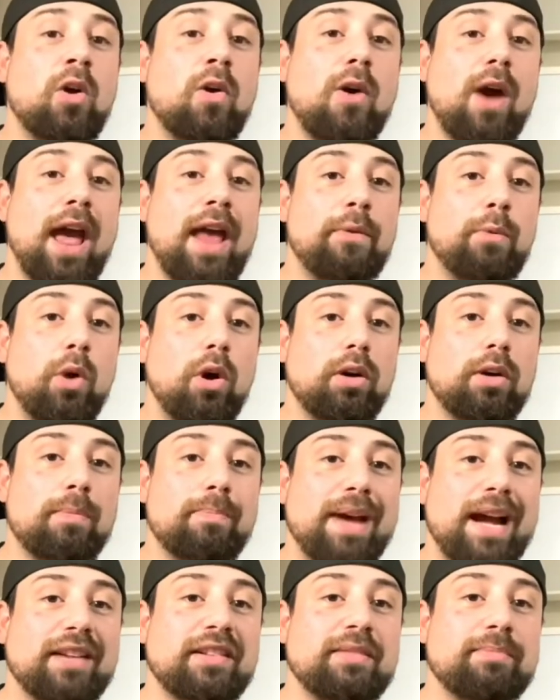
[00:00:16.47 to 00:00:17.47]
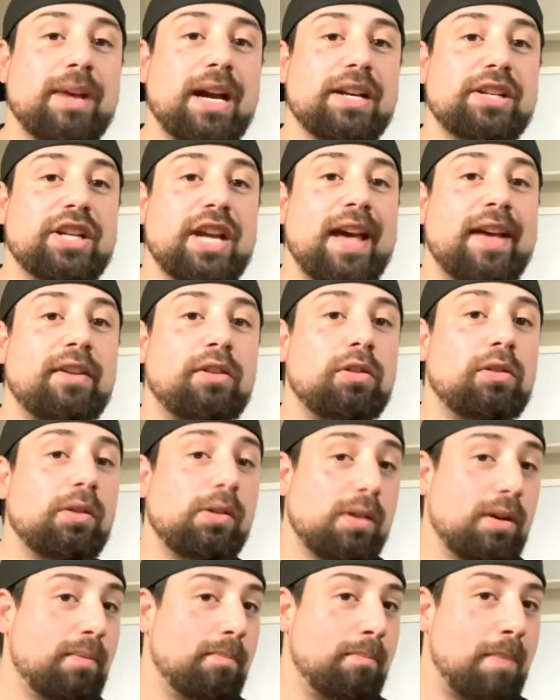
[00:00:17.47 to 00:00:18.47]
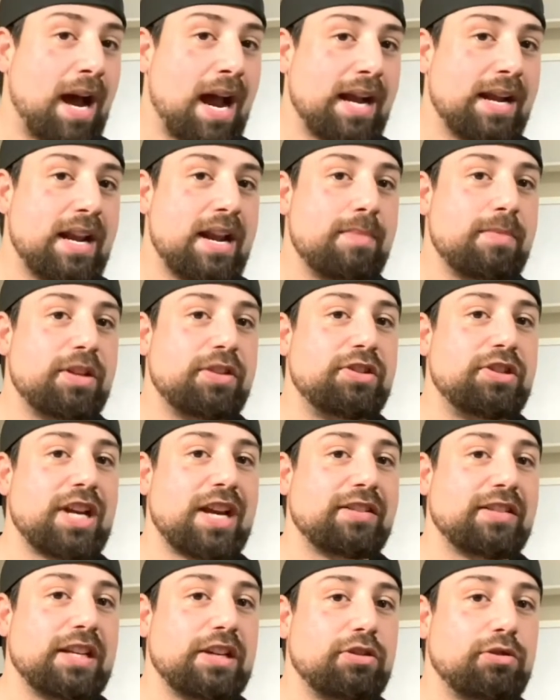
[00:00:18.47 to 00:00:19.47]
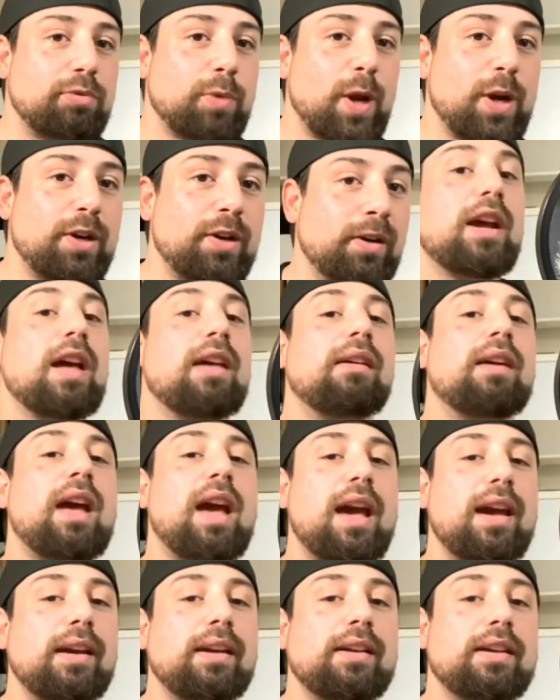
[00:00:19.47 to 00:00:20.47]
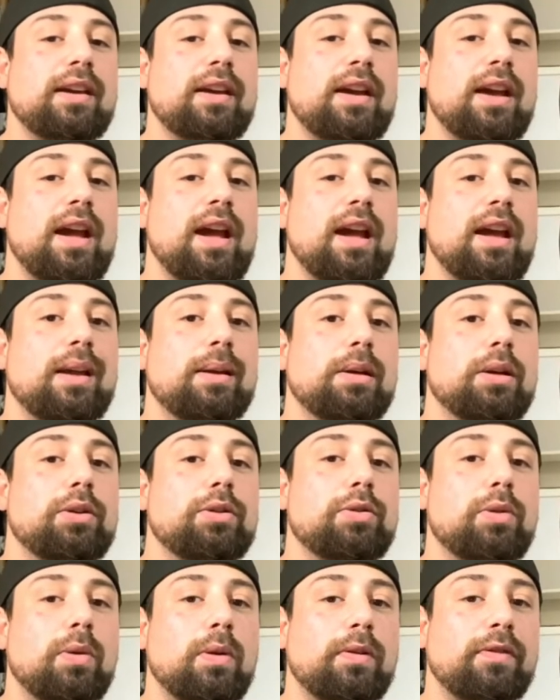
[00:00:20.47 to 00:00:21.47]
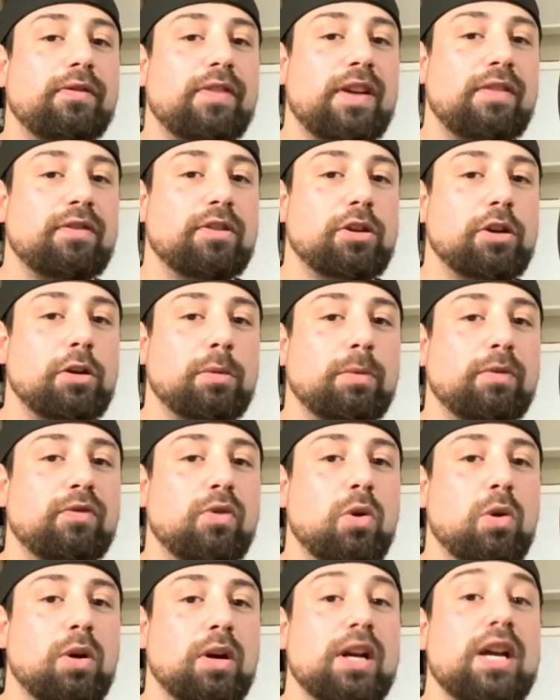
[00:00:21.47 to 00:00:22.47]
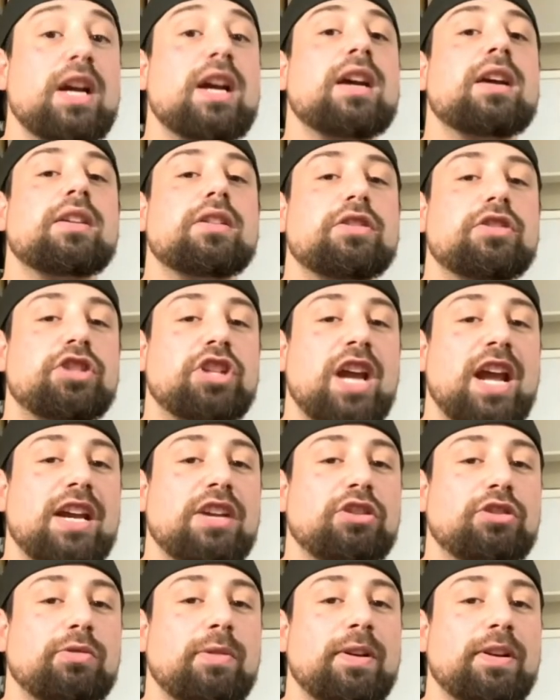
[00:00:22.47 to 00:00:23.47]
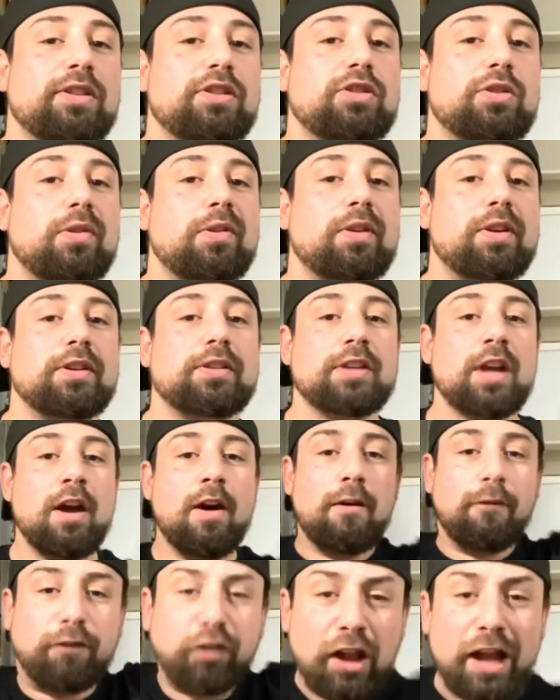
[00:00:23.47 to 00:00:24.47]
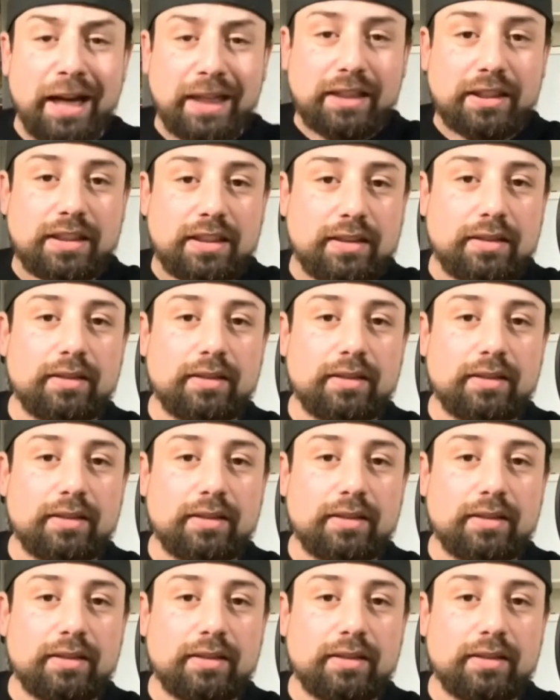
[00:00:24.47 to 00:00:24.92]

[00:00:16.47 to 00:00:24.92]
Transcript: and welcome back to my channel. My name is Jesse Shredder, aka your favorite herbivore, J. Shreddosaurus. Flix.